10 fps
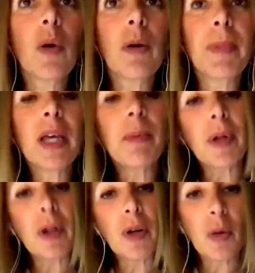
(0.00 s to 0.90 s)

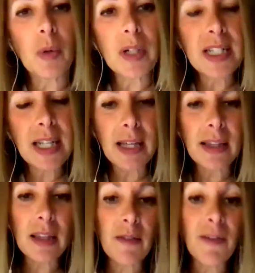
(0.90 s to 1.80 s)
people who were saying
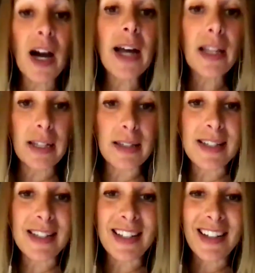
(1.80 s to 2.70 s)
that the
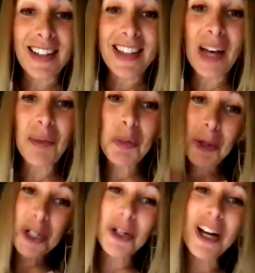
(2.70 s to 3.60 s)
violence that was
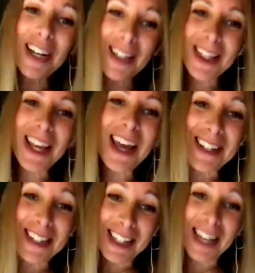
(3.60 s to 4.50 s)
portrayed at the
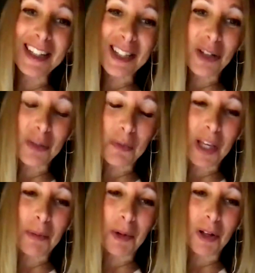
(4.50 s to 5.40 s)
end against those
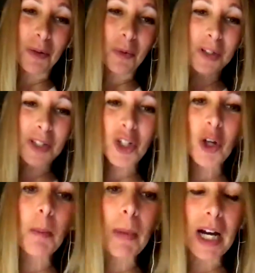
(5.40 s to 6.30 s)
people was
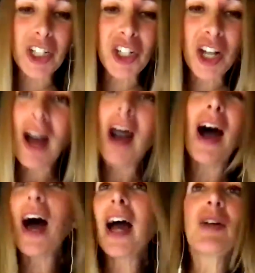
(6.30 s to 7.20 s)
too much.
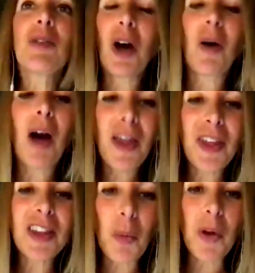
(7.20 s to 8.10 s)
I don't know. I
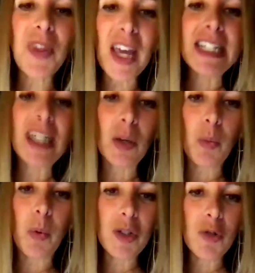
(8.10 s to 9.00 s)
think that what they did
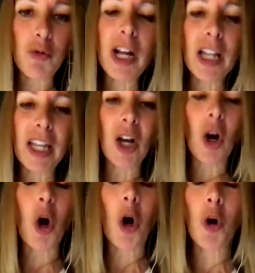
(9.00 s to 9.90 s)
was really
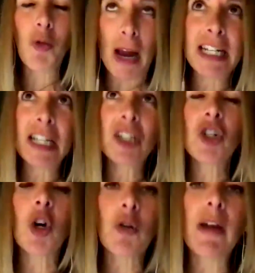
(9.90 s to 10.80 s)
horrendous,
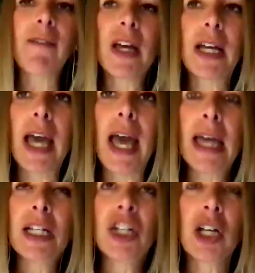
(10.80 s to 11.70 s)
horrific,
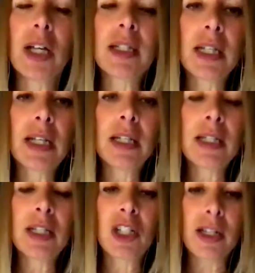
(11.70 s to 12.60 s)
and just
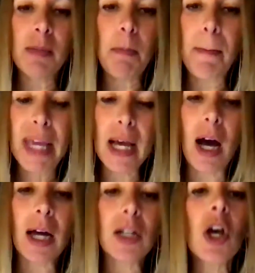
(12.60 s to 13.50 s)
beyond.